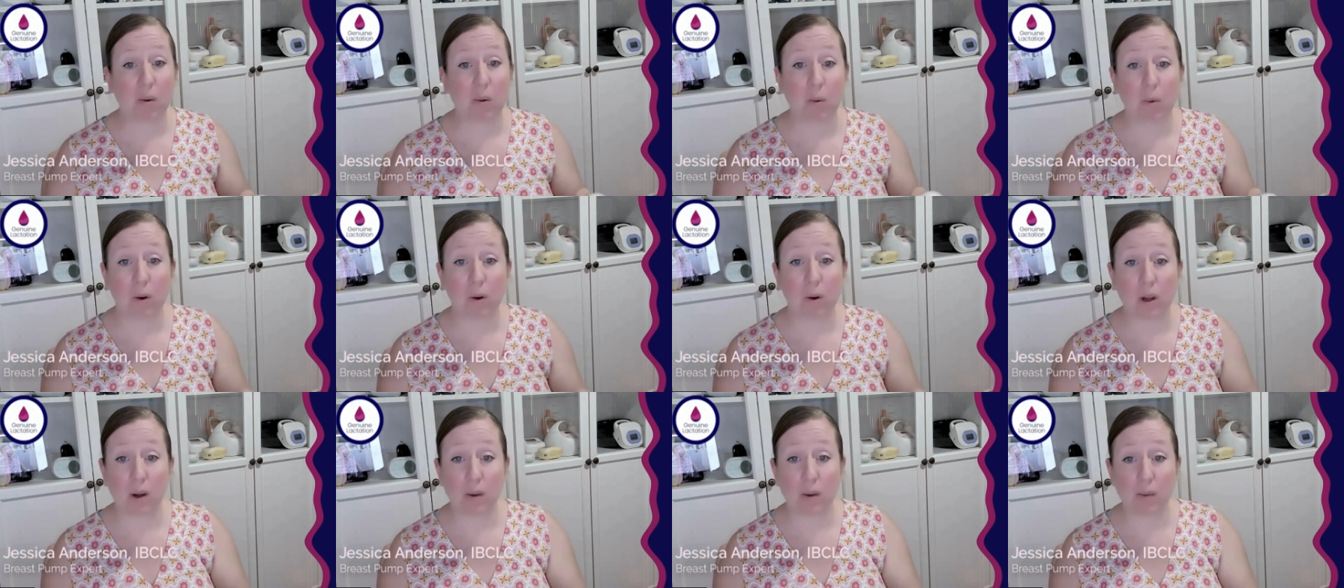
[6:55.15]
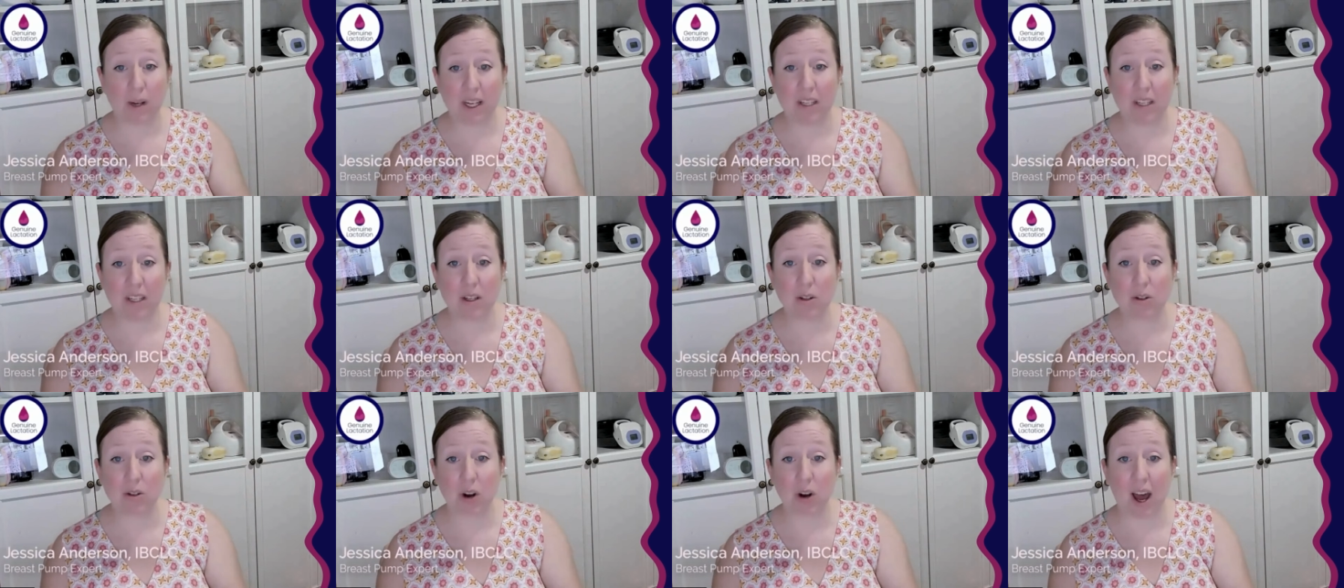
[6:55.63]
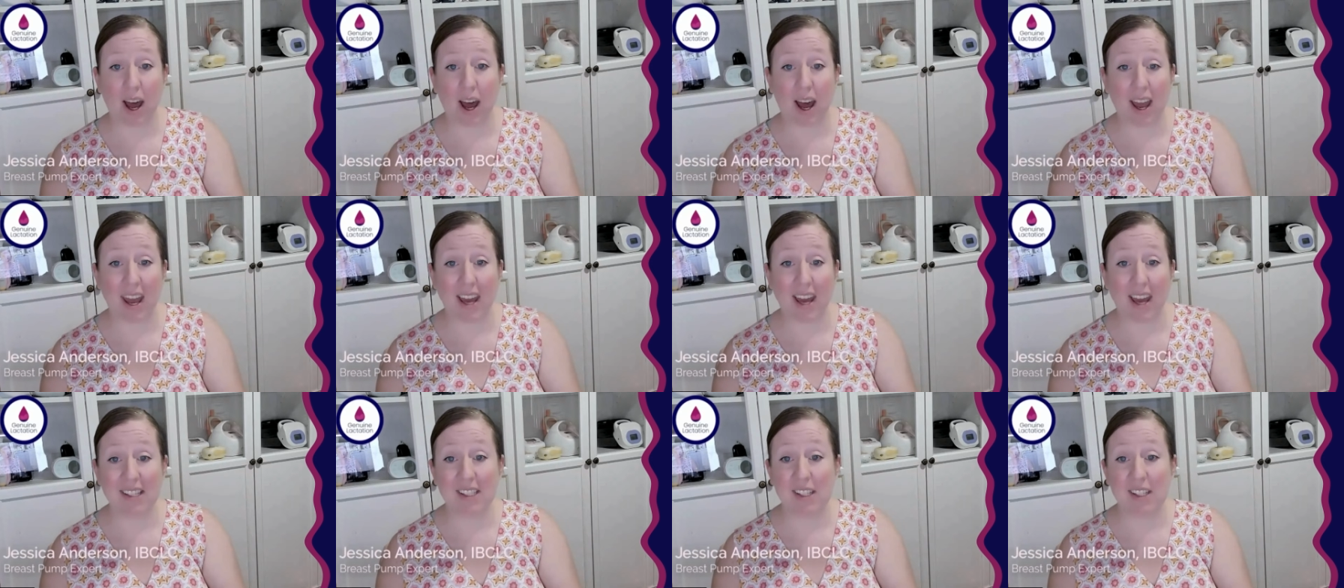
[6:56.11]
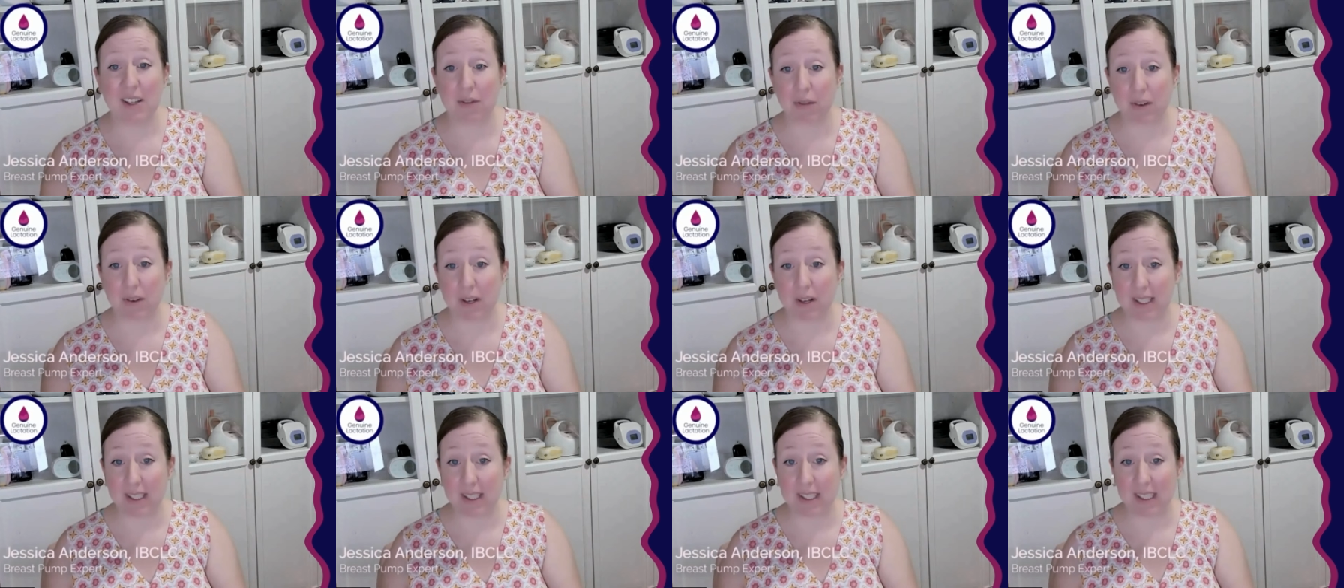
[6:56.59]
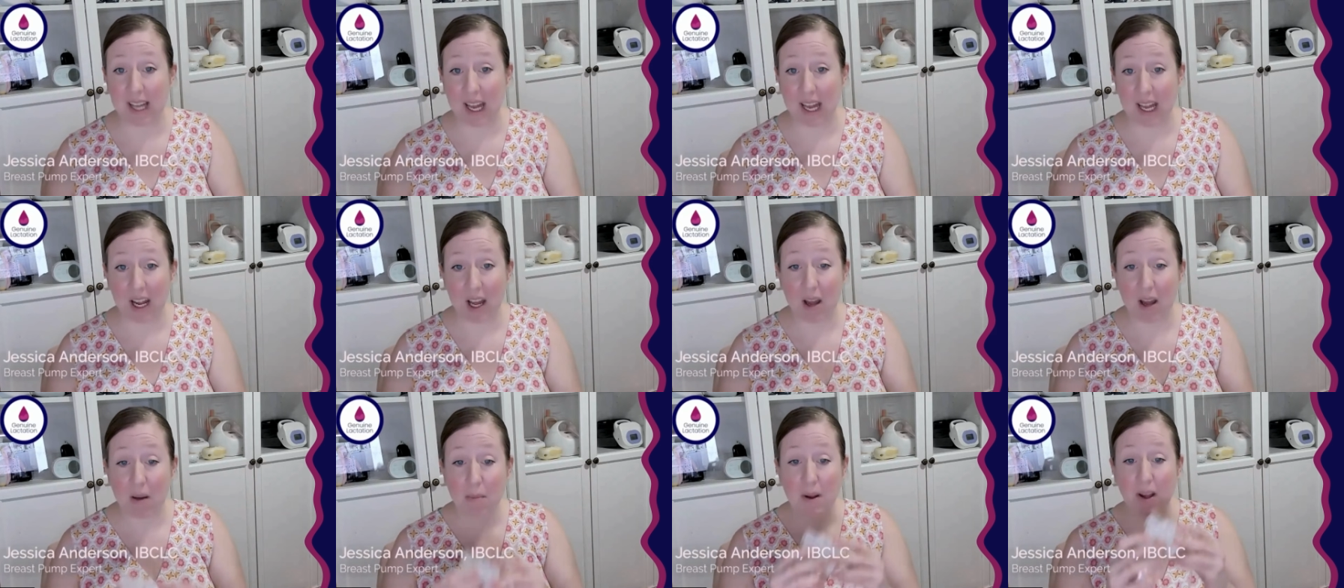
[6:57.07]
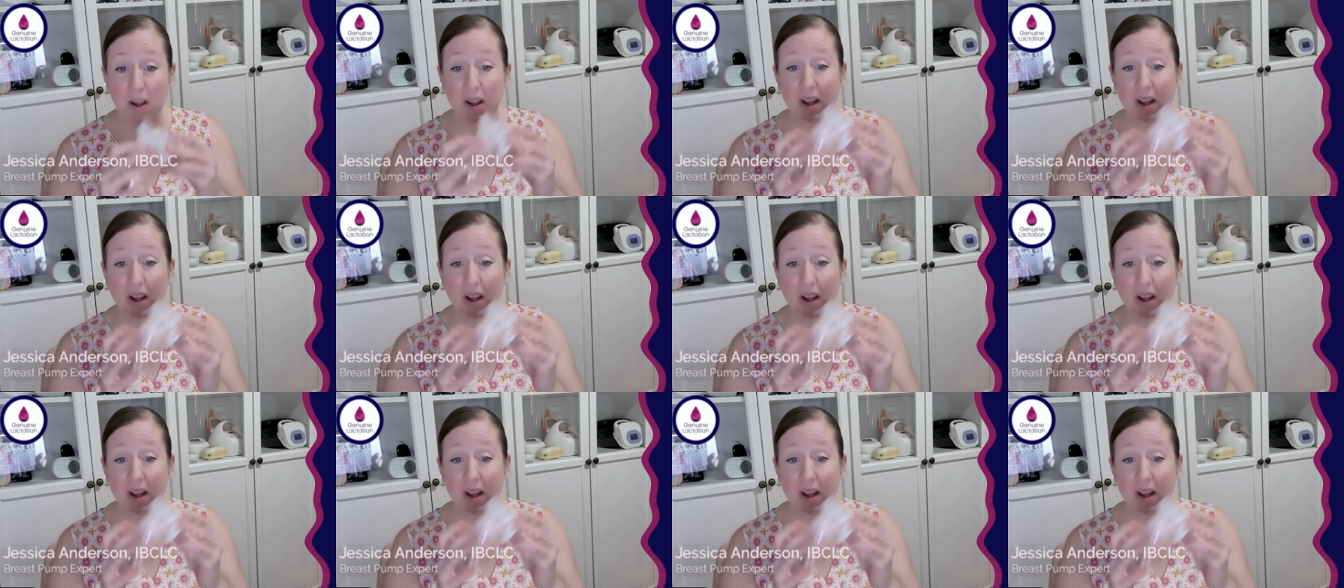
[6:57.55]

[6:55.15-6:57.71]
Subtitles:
or you need to try a different setup,